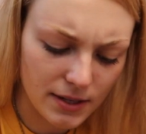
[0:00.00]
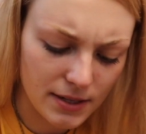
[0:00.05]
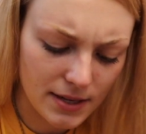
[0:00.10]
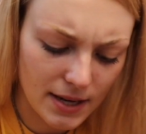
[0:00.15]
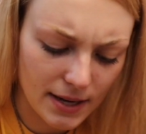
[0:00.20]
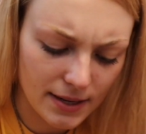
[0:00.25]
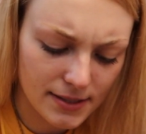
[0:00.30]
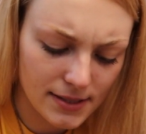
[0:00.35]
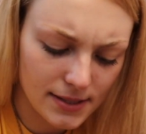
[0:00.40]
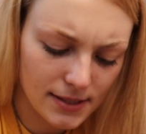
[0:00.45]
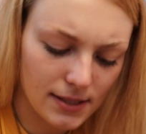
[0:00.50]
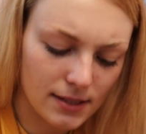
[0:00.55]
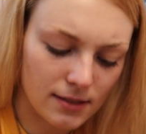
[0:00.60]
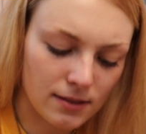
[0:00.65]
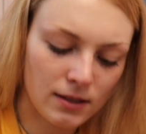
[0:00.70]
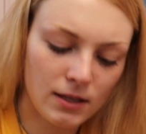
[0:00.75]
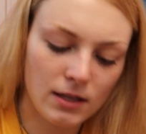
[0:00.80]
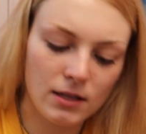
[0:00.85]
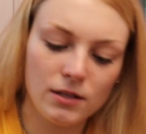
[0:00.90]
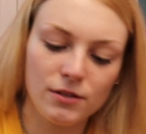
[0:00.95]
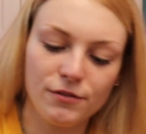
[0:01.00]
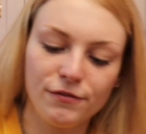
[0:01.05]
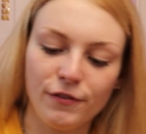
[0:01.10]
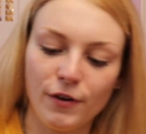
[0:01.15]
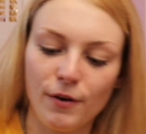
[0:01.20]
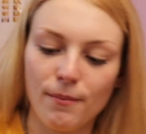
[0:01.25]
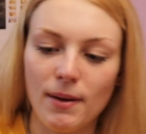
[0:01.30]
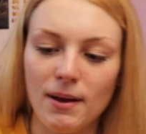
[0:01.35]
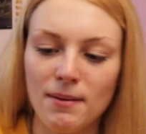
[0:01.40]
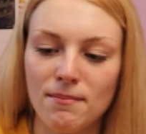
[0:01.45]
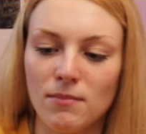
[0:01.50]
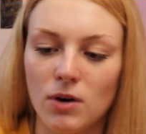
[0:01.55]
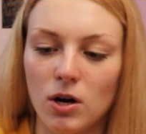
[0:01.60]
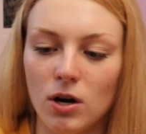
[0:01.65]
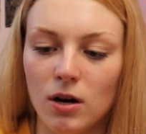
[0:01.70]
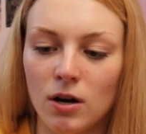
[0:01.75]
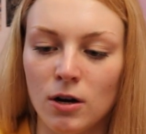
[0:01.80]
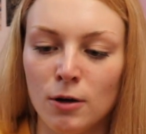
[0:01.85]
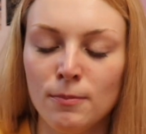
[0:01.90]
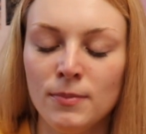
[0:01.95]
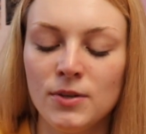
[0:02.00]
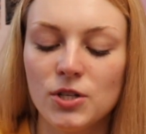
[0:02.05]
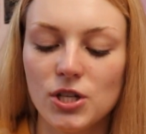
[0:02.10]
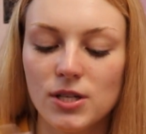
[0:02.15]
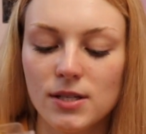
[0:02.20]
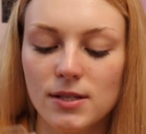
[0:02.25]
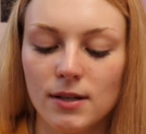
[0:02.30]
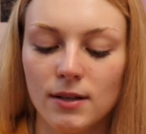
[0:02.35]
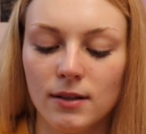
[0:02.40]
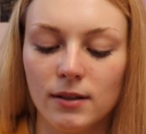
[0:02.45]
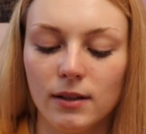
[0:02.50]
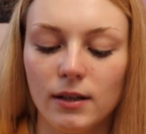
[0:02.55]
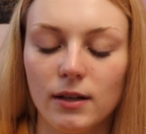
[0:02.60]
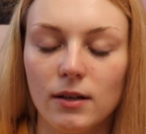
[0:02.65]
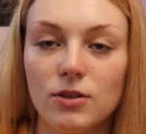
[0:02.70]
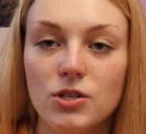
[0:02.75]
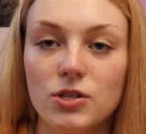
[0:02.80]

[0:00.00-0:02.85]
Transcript: next thing is for my mom, just a little